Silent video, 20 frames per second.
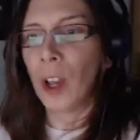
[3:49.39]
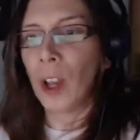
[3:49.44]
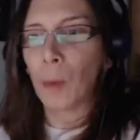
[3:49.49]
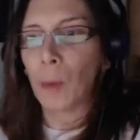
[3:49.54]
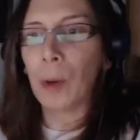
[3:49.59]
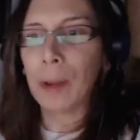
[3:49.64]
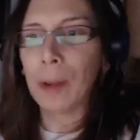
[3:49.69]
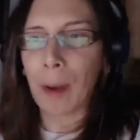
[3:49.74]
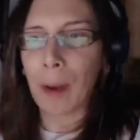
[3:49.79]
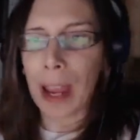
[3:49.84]

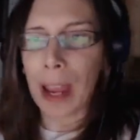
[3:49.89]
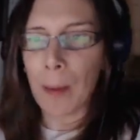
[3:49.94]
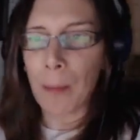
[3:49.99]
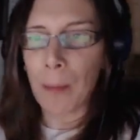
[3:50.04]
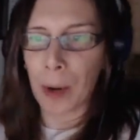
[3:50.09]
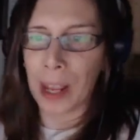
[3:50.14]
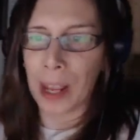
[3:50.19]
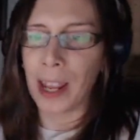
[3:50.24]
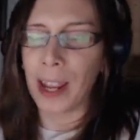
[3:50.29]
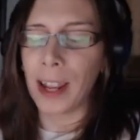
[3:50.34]
we were
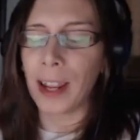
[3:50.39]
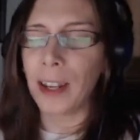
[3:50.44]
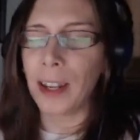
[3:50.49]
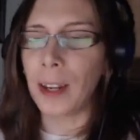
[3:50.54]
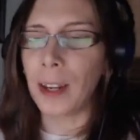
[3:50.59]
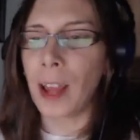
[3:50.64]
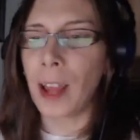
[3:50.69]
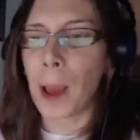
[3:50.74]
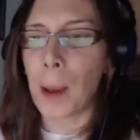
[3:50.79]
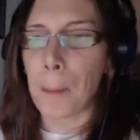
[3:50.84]

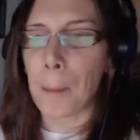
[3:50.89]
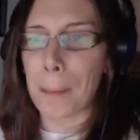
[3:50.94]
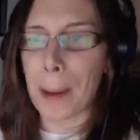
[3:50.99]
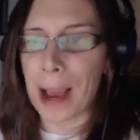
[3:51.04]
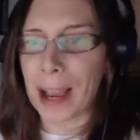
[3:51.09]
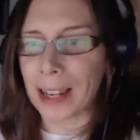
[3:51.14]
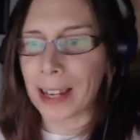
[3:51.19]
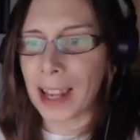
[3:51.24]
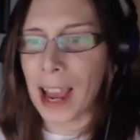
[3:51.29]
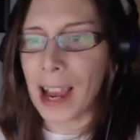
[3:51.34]
apprehended
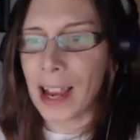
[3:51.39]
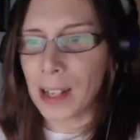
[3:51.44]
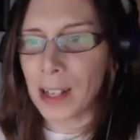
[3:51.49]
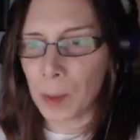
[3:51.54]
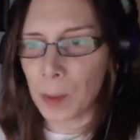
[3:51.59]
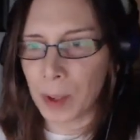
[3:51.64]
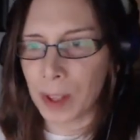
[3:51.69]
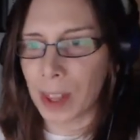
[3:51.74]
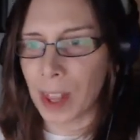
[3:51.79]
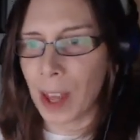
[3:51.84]
by guys
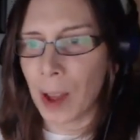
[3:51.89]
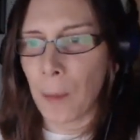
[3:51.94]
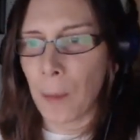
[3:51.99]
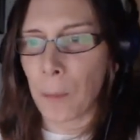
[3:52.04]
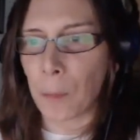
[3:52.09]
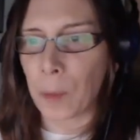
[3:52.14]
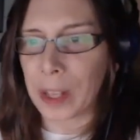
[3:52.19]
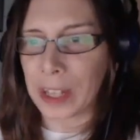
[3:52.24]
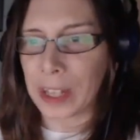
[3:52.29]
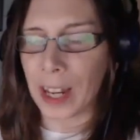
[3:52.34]

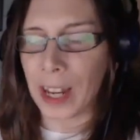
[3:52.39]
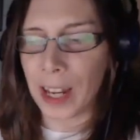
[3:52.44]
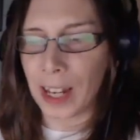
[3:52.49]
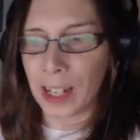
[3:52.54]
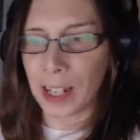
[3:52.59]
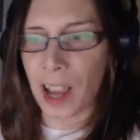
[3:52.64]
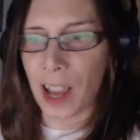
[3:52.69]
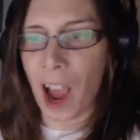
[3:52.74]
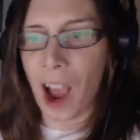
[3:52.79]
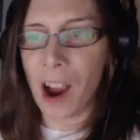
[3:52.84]

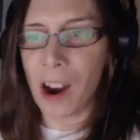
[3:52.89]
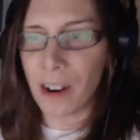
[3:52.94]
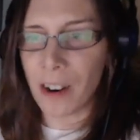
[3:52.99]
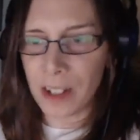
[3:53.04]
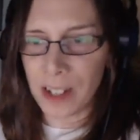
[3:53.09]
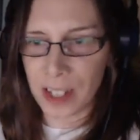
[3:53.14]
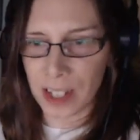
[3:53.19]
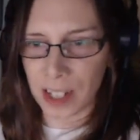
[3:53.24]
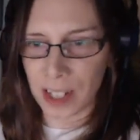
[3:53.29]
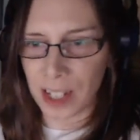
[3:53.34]
in
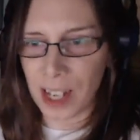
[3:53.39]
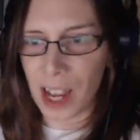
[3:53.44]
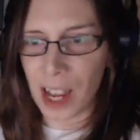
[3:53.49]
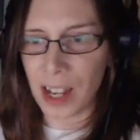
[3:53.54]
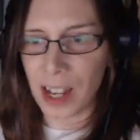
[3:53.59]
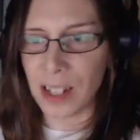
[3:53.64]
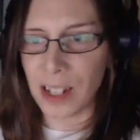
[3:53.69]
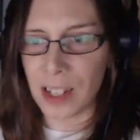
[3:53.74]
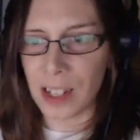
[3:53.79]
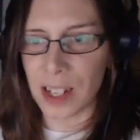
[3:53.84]
cars and
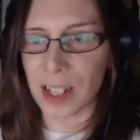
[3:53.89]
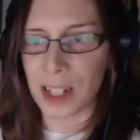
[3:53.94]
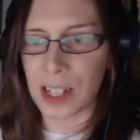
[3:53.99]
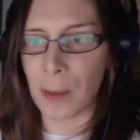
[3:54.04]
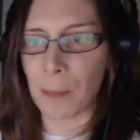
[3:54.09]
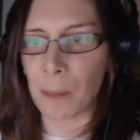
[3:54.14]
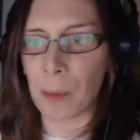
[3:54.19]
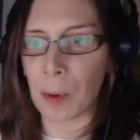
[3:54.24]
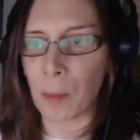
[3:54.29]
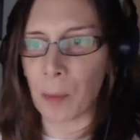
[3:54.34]
guns,
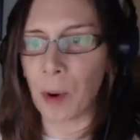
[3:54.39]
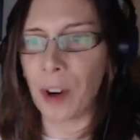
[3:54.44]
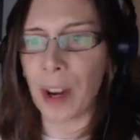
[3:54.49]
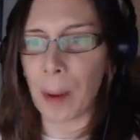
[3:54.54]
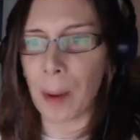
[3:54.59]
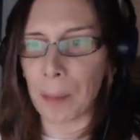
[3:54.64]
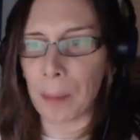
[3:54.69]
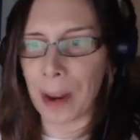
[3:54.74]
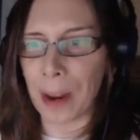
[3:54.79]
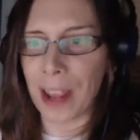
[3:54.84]
except we weren't
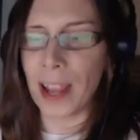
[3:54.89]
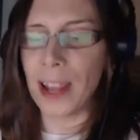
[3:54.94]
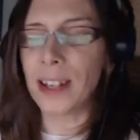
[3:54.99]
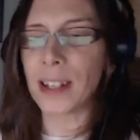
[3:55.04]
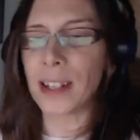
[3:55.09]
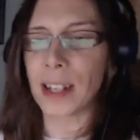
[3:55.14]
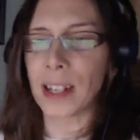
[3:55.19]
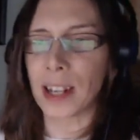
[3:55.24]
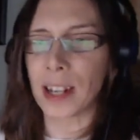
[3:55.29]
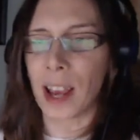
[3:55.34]

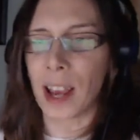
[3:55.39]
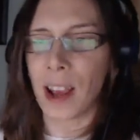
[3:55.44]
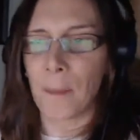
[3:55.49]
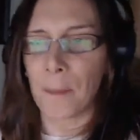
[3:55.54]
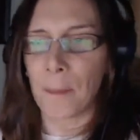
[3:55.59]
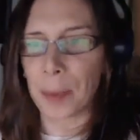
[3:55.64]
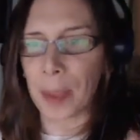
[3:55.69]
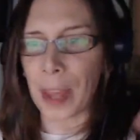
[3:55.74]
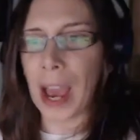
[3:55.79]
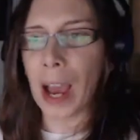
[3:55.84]
apprehended.
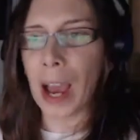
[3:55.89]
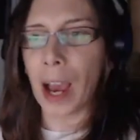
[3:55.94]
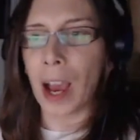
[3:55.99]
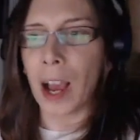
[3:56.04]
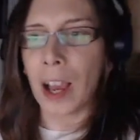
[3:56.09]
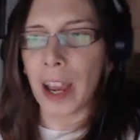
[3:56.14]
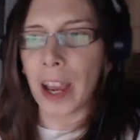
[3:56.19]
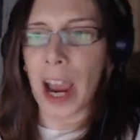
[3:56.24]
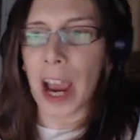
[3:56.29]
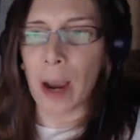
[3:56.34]
I
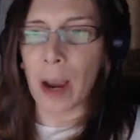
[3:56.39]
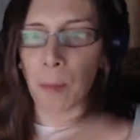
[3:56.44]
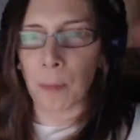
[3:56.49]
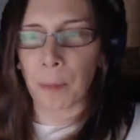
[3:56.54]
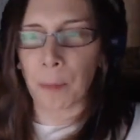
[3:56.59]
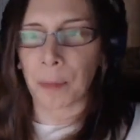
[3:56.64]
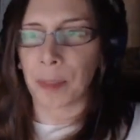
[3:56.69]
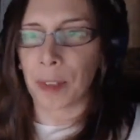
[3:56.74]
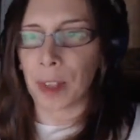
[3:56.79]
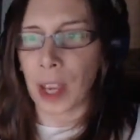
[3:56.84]

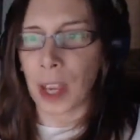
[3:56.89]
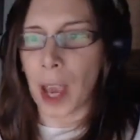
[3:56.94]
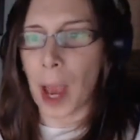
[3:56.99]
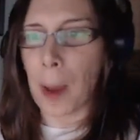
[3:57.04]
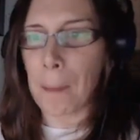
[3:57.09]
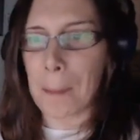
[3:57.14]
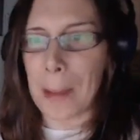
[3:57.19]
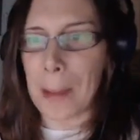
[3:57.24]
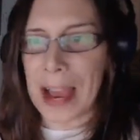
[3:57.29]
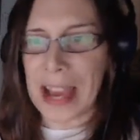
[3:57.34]

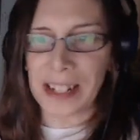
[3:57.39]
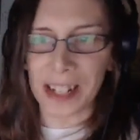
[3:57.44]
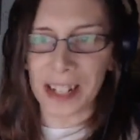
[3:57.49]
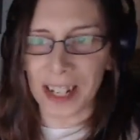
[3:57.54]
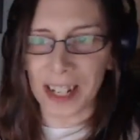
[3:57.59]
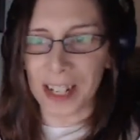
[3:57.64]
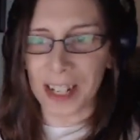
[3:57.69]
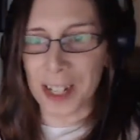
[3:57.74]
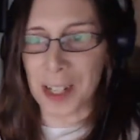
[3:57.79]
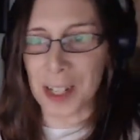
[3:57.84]

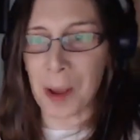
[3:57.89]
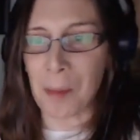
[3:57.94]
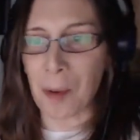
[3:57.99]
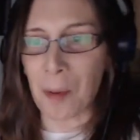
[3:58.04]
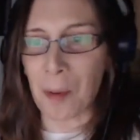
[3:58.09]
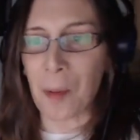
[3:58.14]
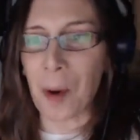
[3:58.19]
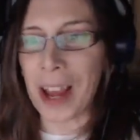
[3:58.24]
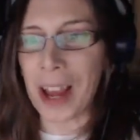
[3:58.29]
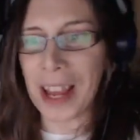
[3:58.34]
magicked some
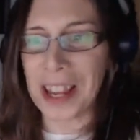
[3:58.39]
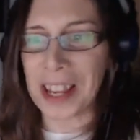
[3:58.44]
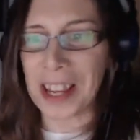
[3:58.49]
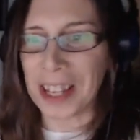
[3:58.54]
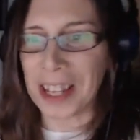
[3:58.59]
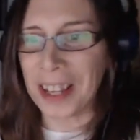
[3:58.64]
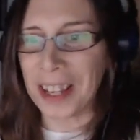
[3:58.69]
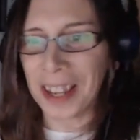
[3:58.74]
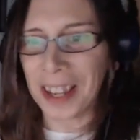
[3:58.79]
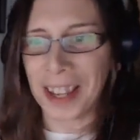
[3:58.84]

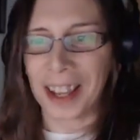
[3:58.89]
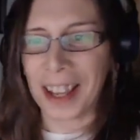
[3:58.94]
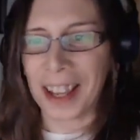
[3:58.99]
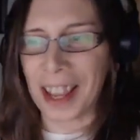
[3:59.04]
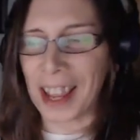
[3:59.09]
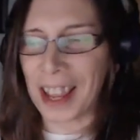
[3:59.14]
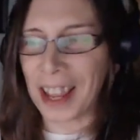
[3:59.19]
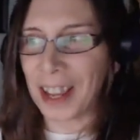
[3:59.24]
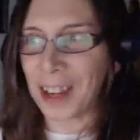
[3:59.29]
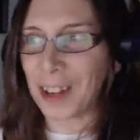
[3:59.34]
away,
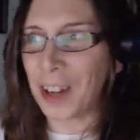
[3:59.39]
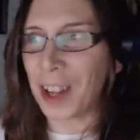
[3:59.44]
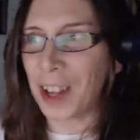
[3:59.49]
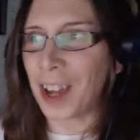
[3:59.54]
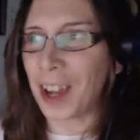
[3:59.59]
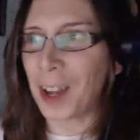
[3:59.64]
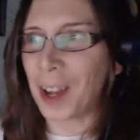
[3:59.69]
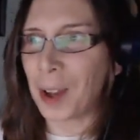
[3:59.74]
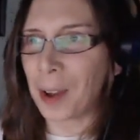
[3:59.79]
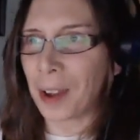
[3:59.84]
and
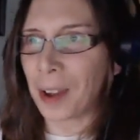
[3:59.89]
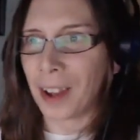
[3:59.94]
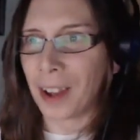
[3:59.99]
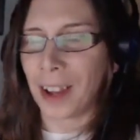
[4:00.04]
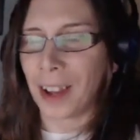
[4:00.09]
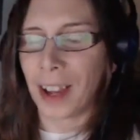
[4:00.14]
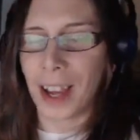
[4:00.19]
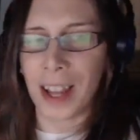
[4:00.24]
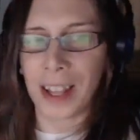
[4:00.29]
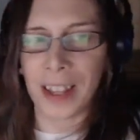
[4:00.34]

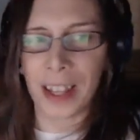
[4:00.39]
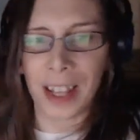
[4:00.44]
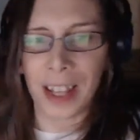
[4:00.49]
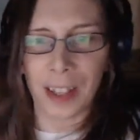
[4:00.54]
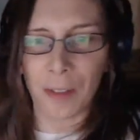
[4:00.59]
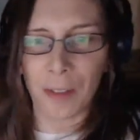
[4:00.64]
then the